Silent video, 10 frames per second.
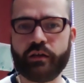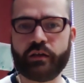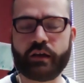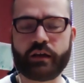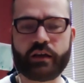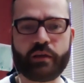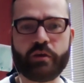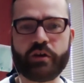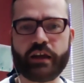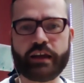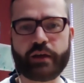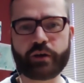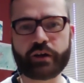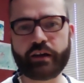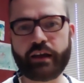community and
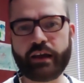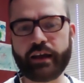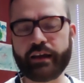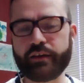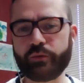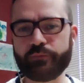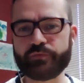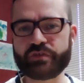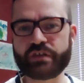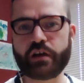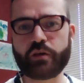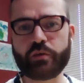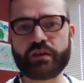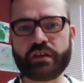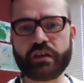network. And Sarah, we
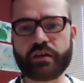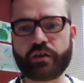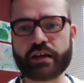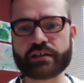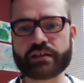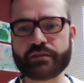think you're awesome.